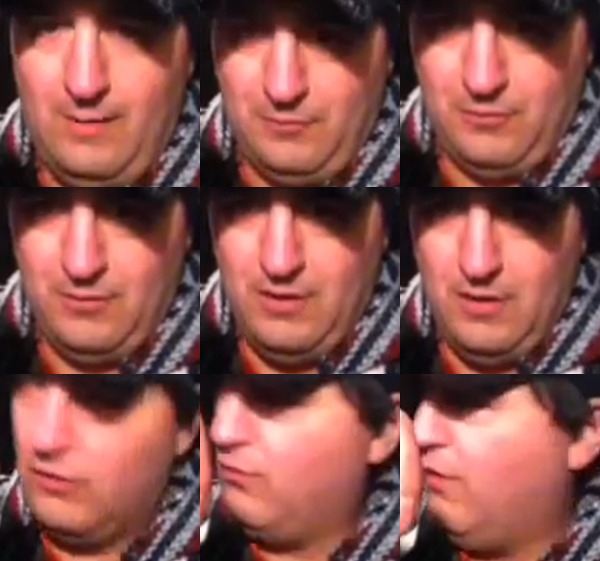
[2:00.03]
I'm
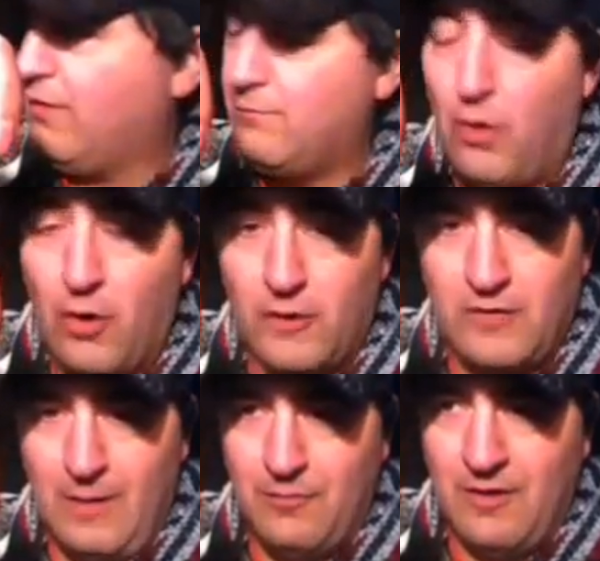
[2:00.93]
grilling pork
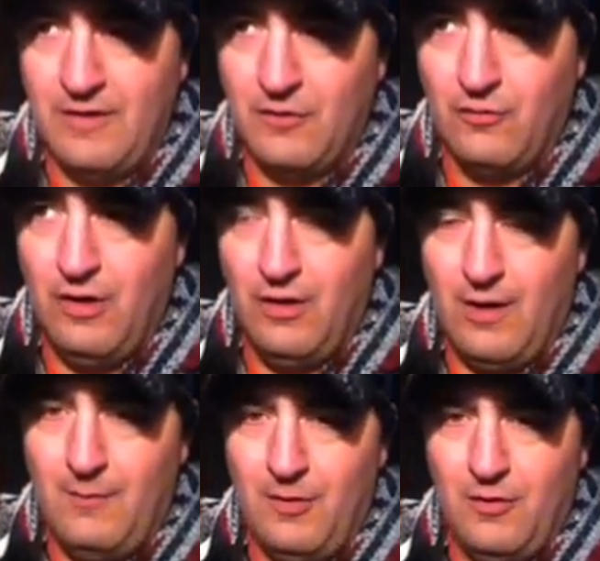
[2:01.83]
chops on the grill,
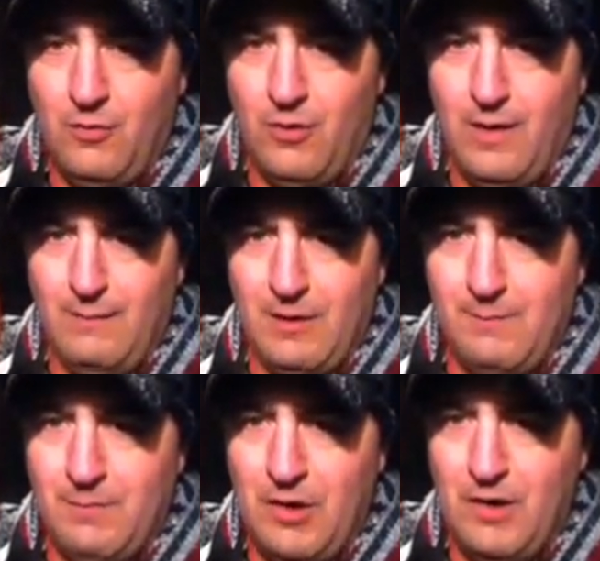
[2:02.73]
and I'm a little worried I'm going
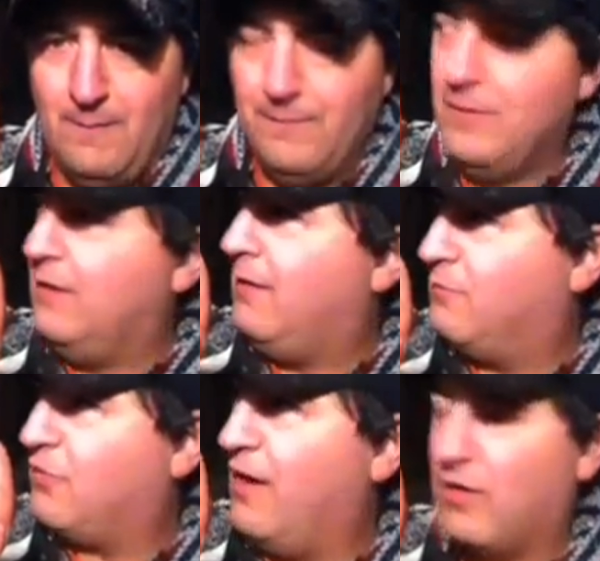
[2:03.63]
to burn them.
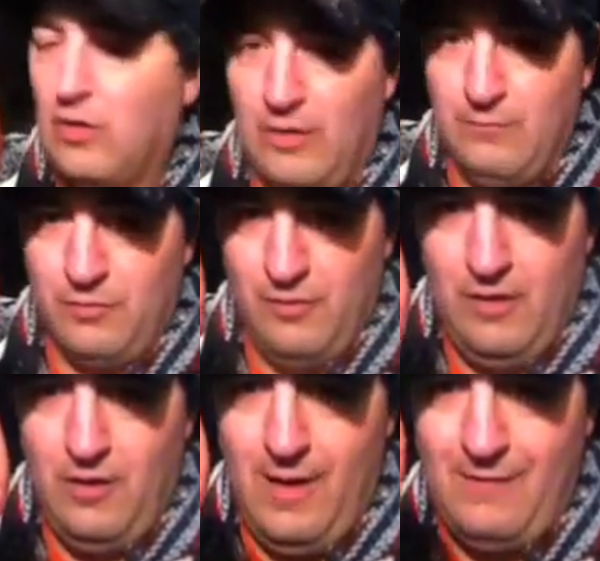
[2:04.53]
I'm trying to cook them
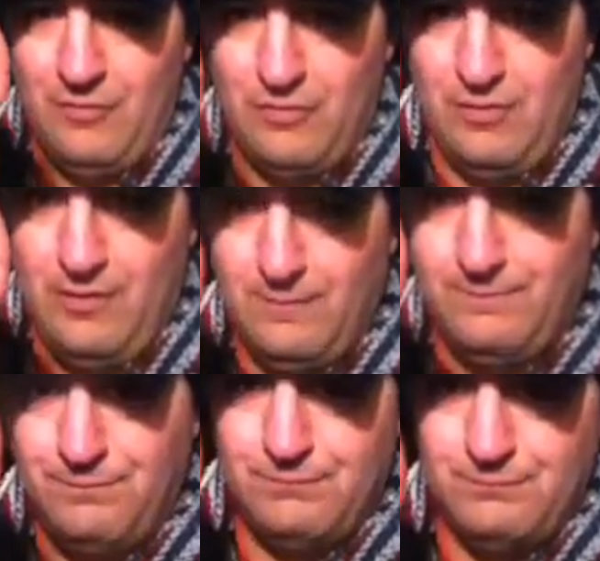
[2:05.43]
slow. Obviously,
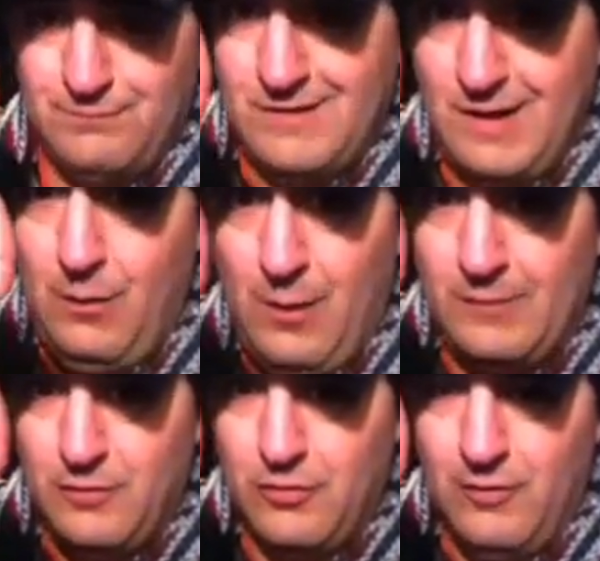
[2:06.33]
I don't
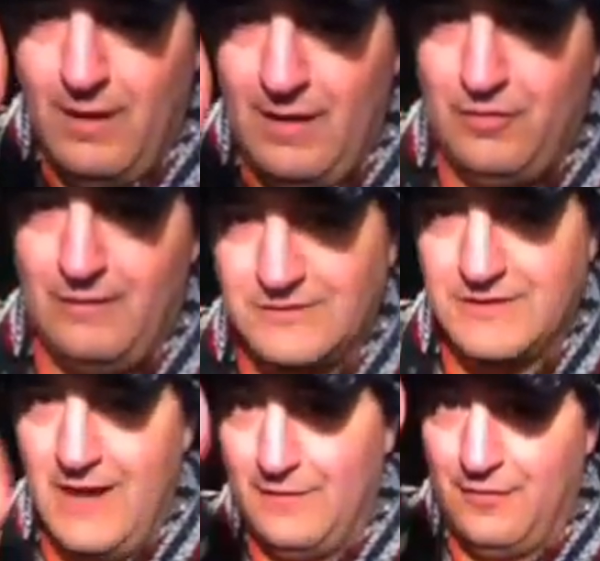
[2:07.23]
want this to last
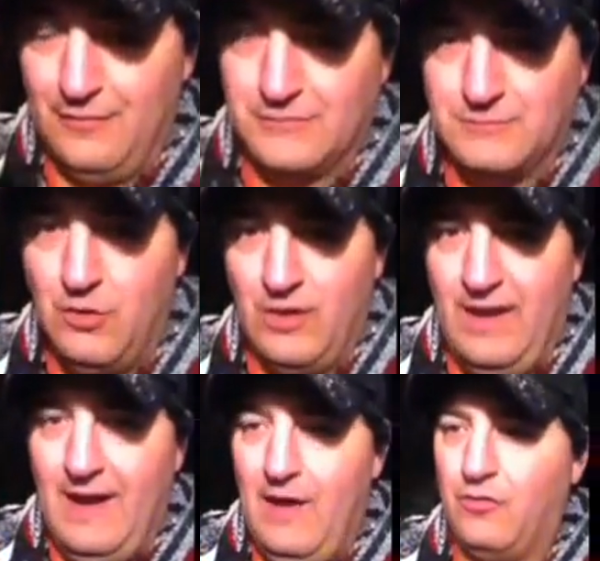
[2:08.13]
outside because I don't smoke in
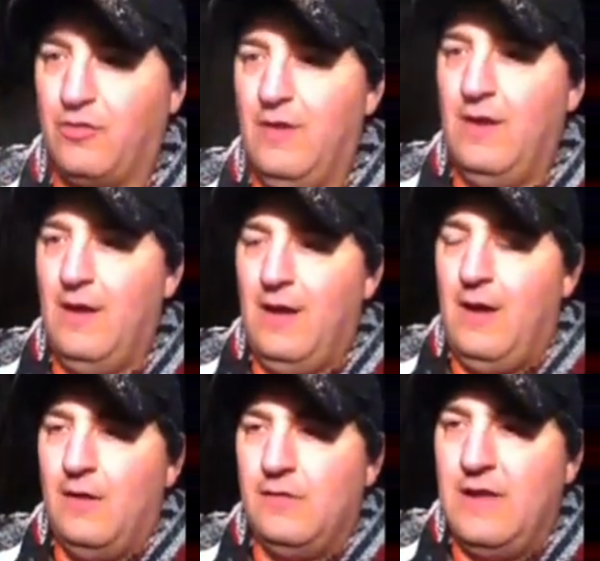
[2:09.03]
the house.
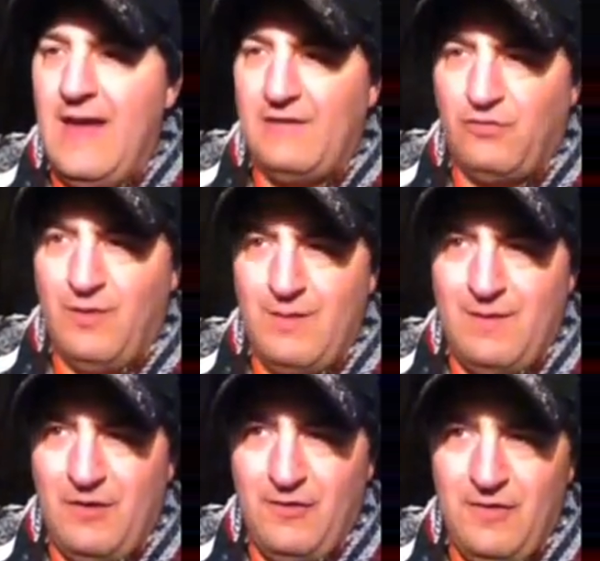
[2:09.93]
The ash went
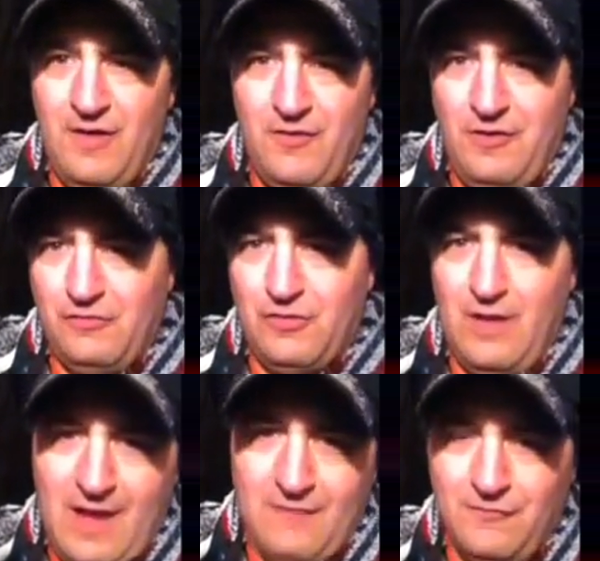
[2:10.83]
about another 1.5
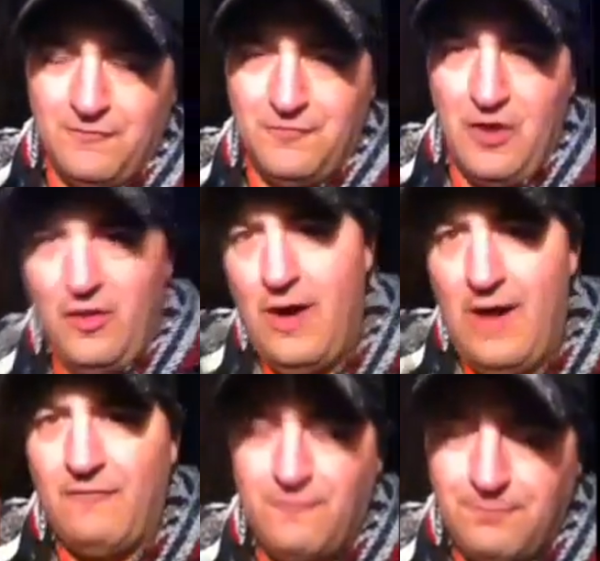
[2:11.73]
inches and fell
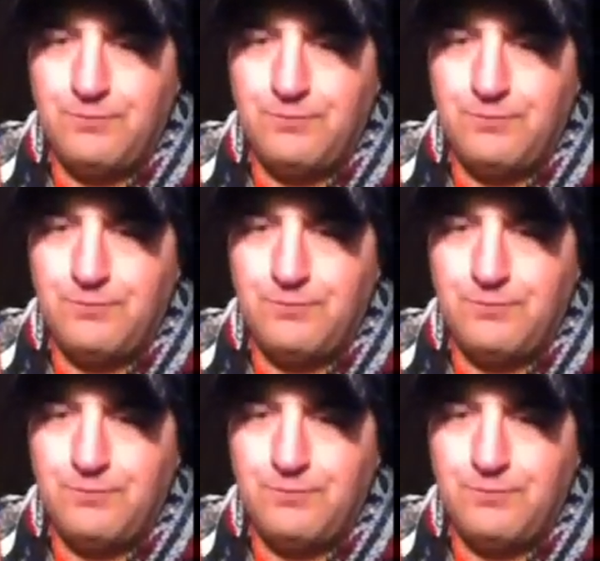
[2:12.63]
off,